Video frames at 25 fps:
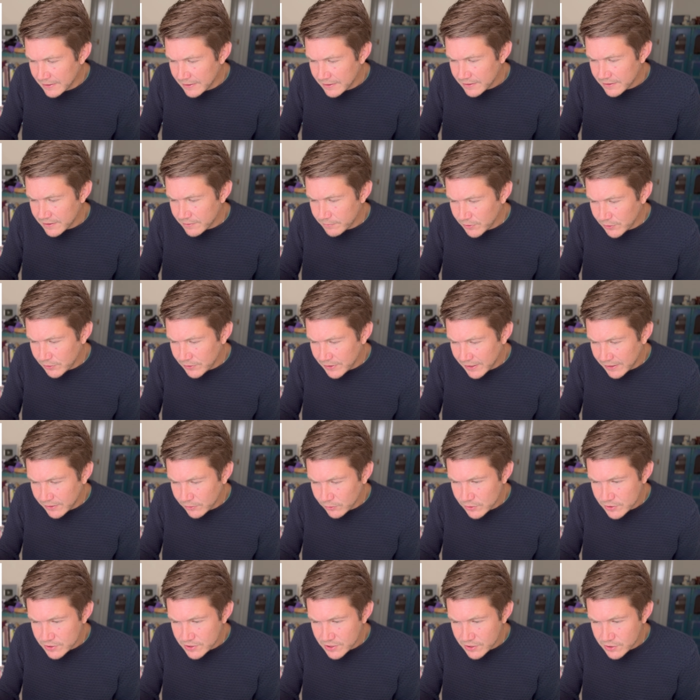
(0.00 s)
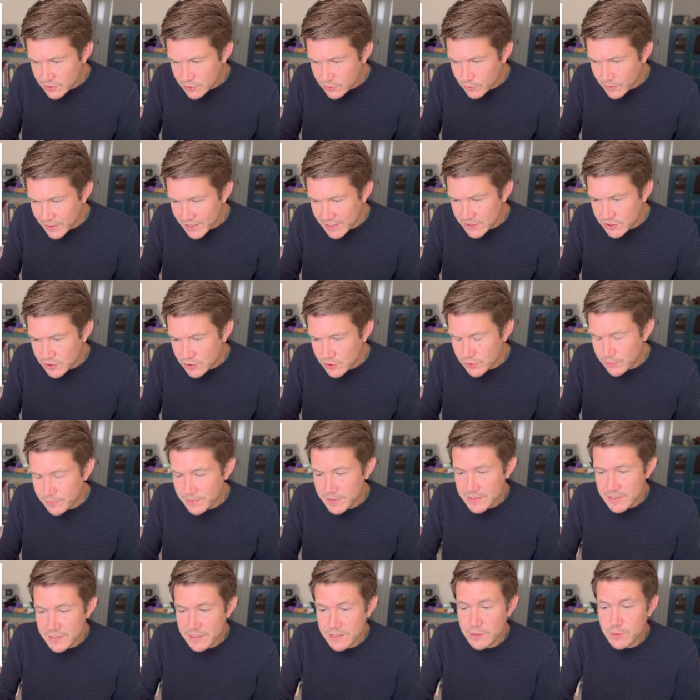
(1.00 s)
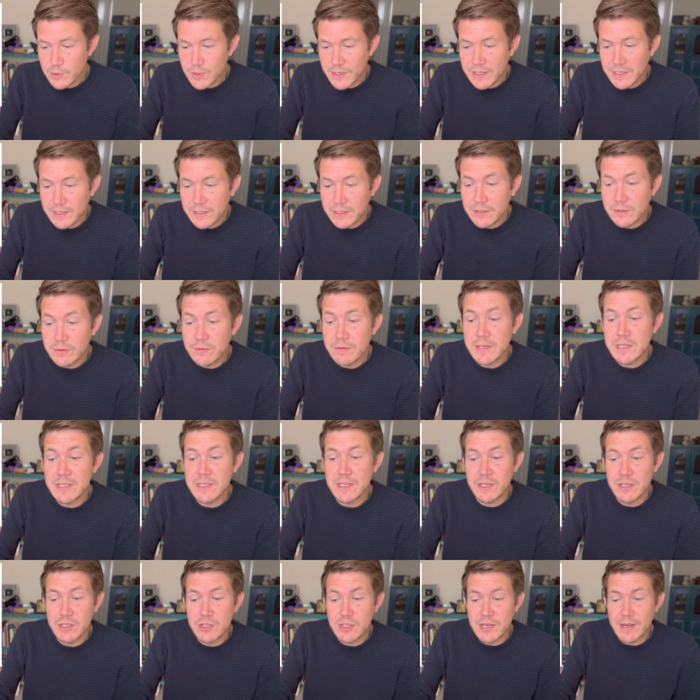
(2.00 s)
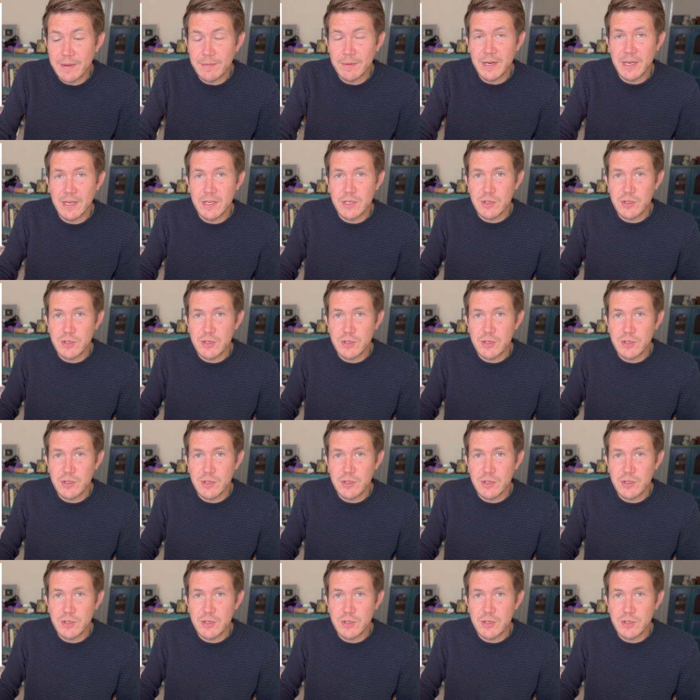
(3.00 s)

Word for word: The moon then also squares Jupiter 20 degrees in Gemini.